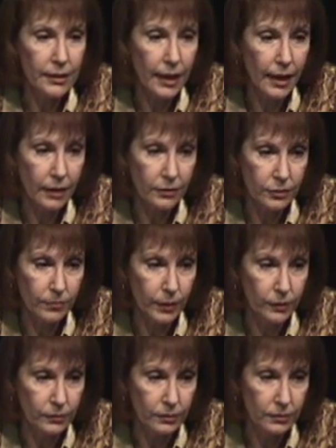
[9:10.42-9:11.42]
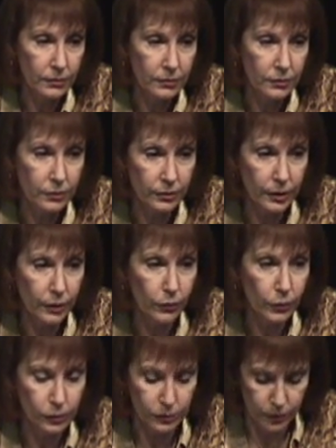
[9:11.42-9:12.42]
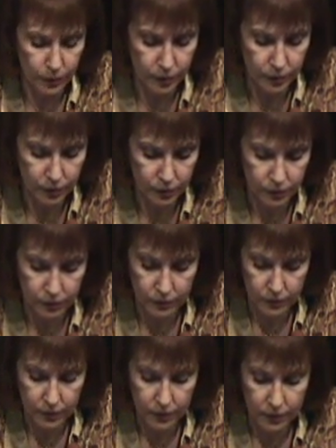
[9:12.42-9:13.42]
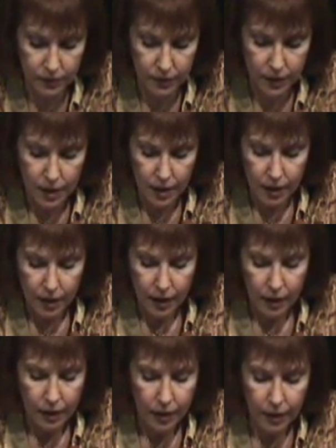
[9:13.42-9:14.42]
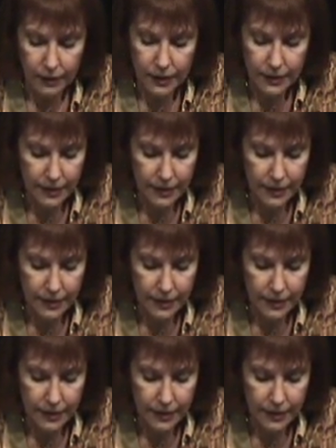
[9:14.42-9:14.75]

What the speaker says: to the houseboat during World War II on the